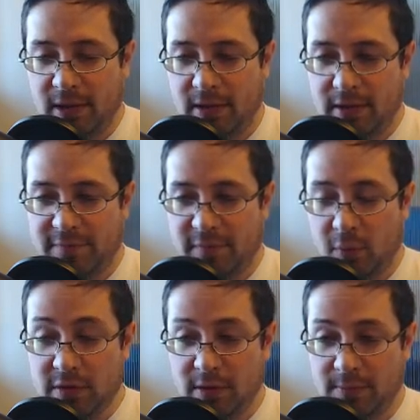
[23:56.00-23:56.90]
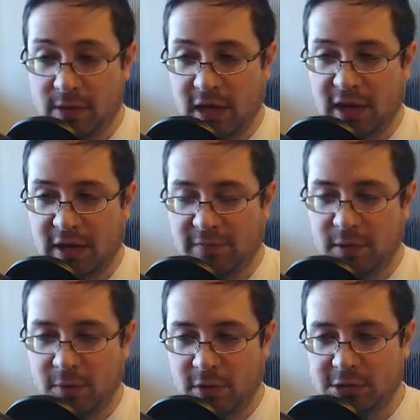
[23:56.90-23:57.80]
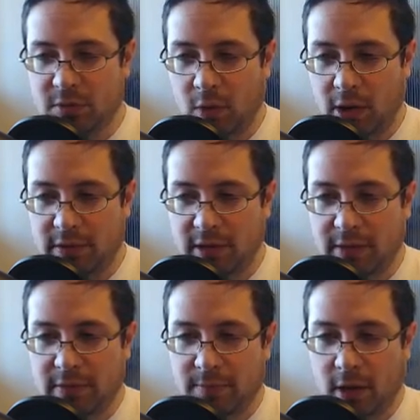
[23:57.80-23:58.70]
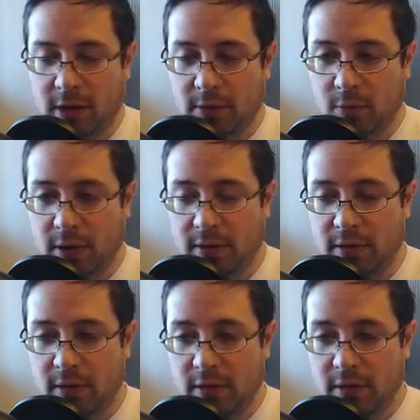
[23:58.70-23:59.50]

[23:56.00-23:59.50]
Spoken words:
if it wasn't a mistake, if you were just wanting to get the pawn one